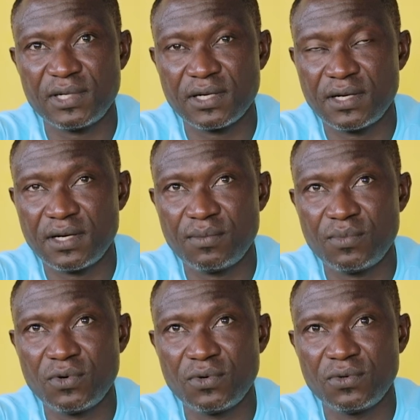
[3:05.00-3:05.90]

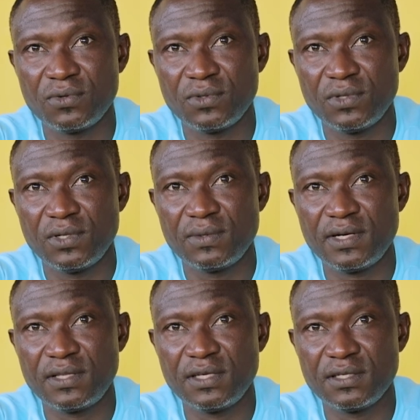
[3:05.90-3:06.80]
Magambo,
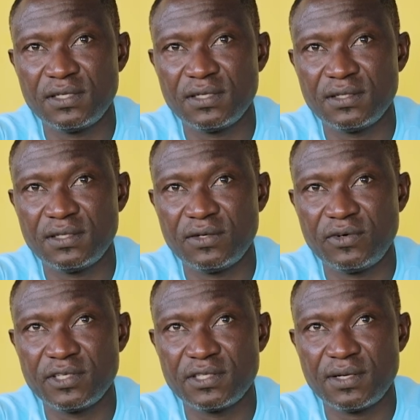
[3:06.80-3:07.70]
I think the
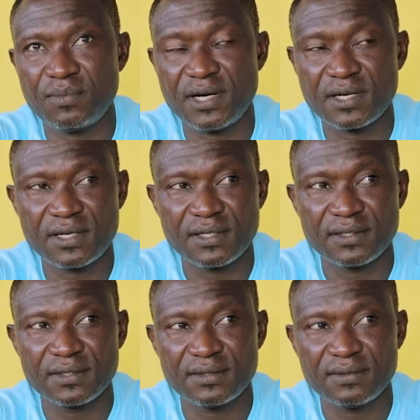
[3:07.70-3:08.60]
rest are back,
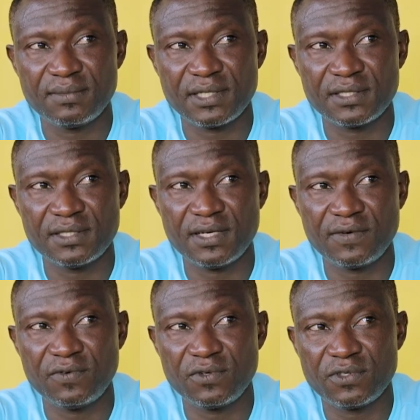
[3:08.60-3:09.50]
but they
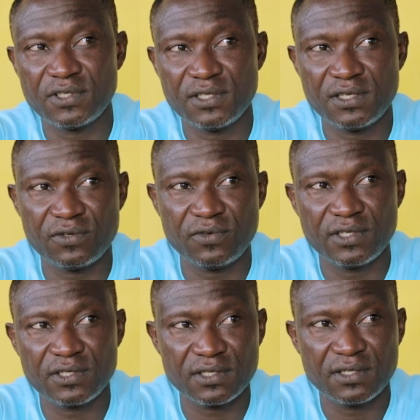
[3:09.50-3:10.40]
have not yet
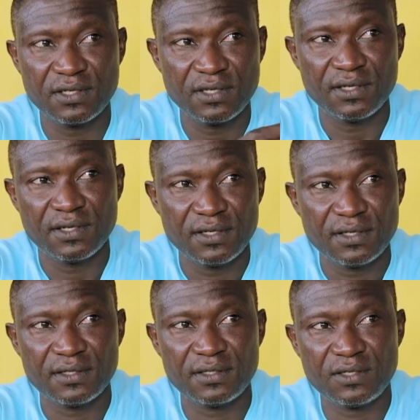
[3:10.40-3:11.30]
reached
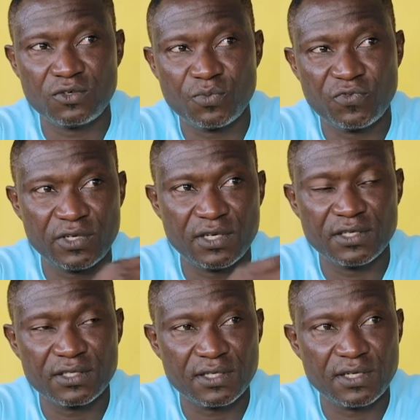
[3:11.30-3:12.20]
the top
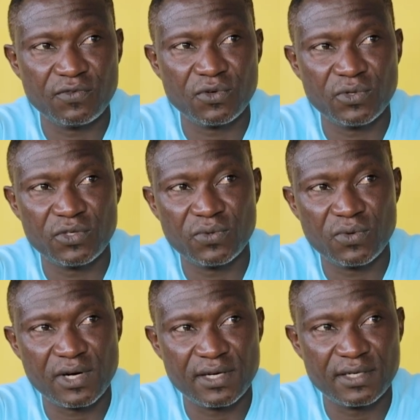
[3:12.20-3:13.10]
fitness level which we
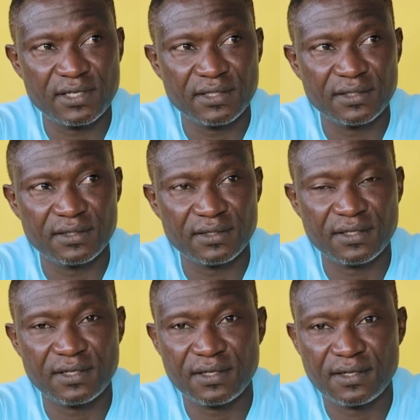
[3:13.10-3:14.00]
want.
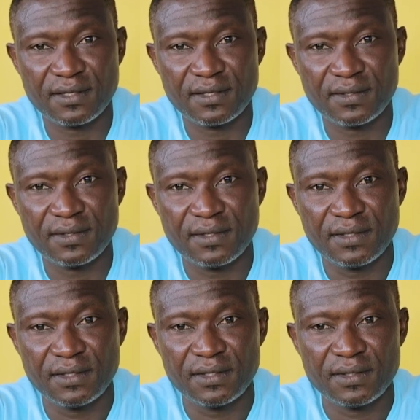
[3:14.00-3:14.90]
But
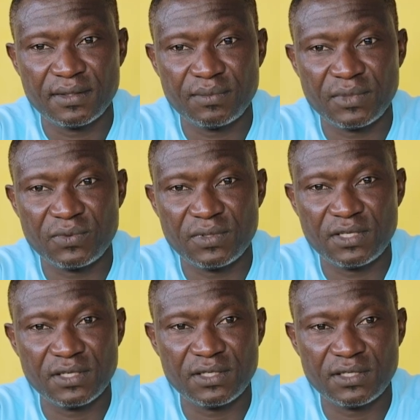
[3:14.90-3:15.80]
we
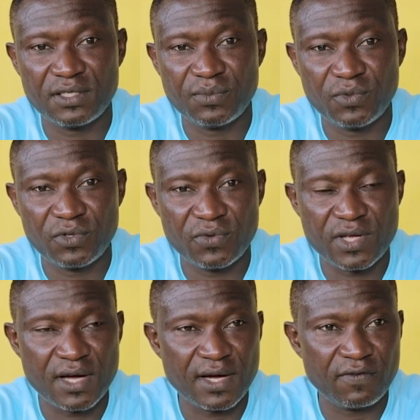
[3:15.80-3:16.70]
think the team which we
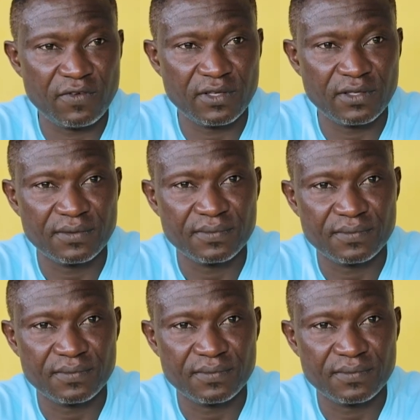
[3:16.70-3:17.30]
are having